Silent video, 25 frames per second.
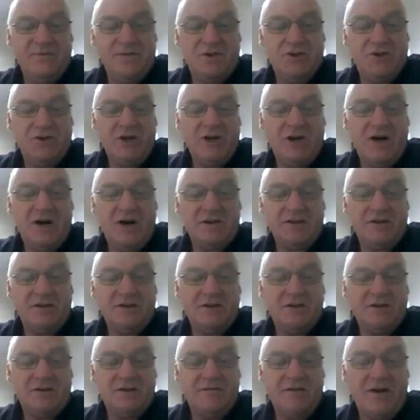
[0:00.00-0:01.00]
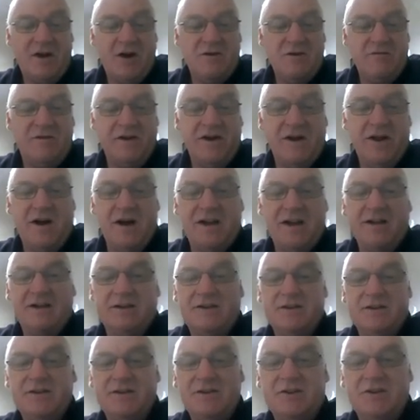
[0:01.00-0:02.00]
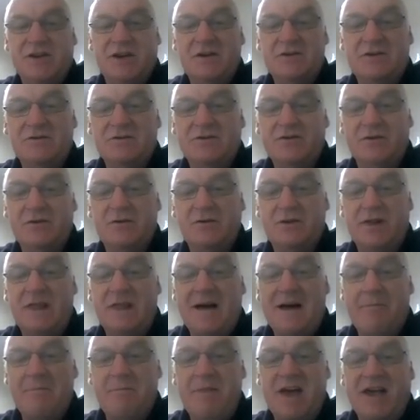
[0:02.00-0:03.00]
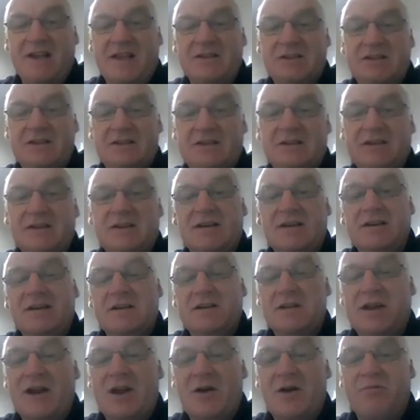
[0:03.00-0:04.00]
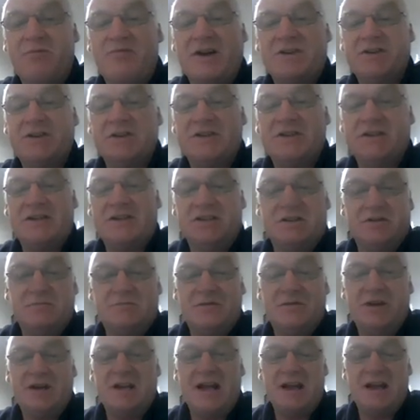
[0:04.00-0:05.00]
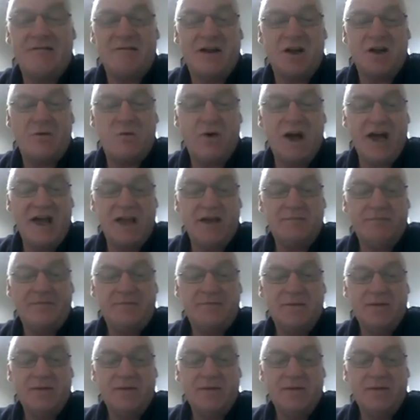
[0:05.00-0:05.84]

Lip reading: chart sort of overnight shows all that mess, the low pressure system clearing away